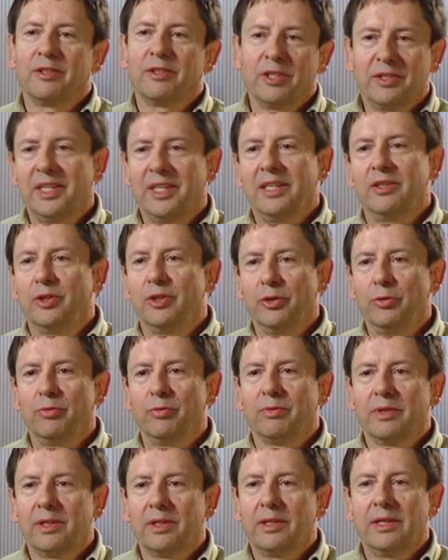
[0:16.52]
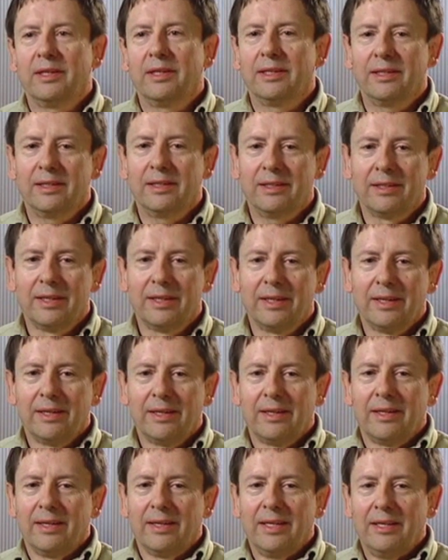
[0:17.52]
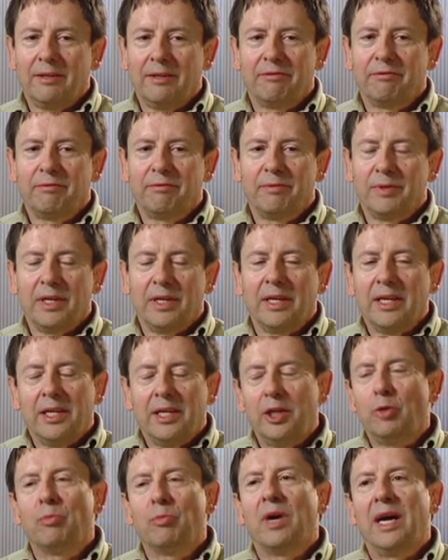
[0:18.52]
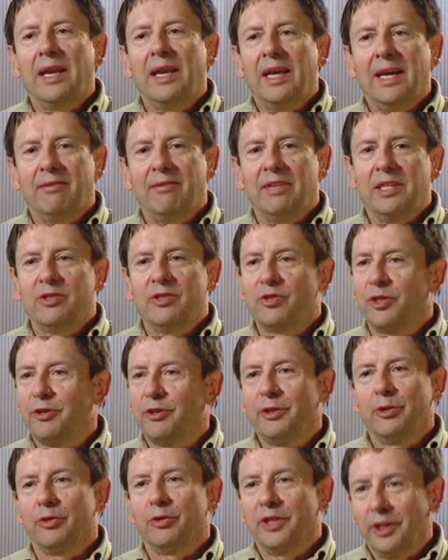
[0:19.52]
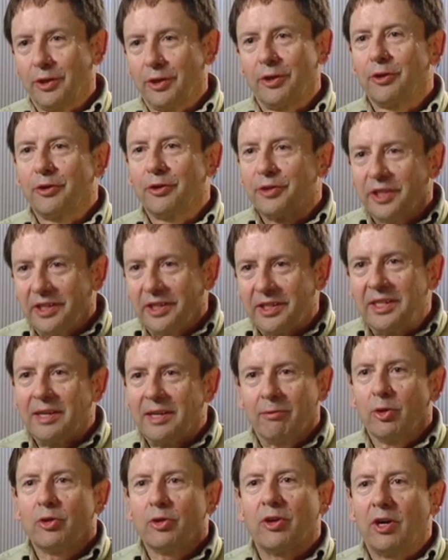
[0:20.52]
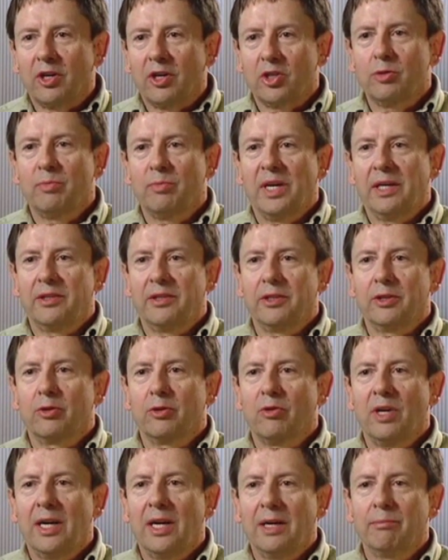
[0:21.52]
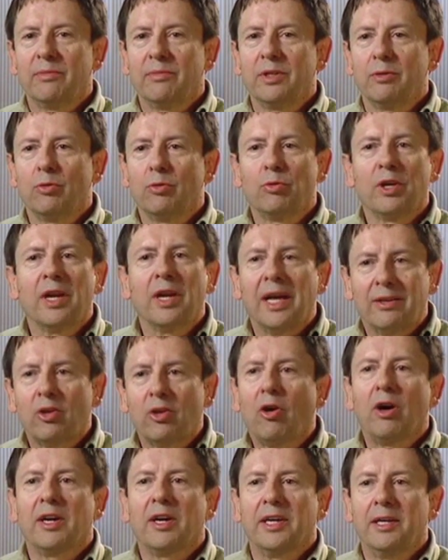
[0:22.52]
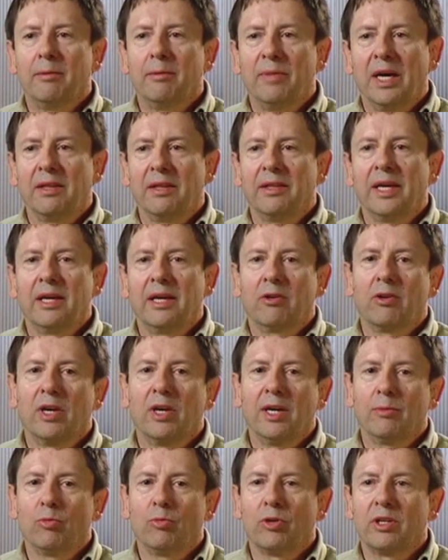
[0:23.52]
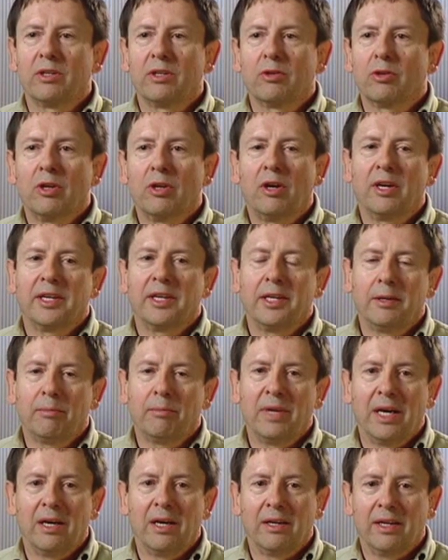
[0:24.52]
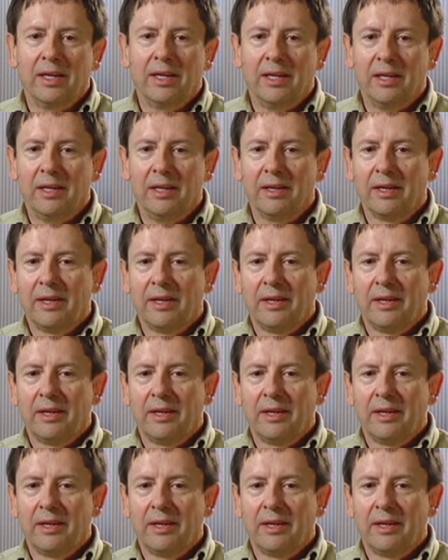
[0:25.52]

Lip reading: that they do. If you might have a serial killer that never talks about their crime, but we're not talking about that crime. We're talking about a